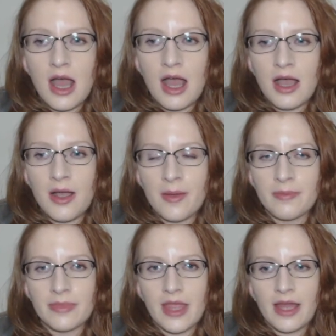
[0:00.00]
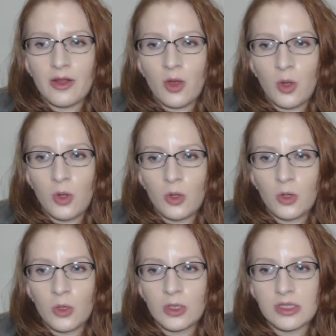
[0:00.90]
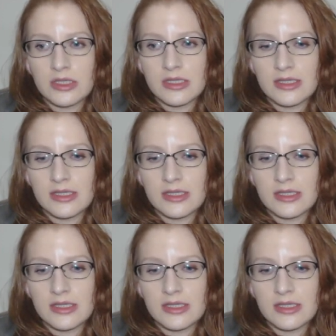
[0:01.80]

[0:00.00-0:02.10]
Um, that whole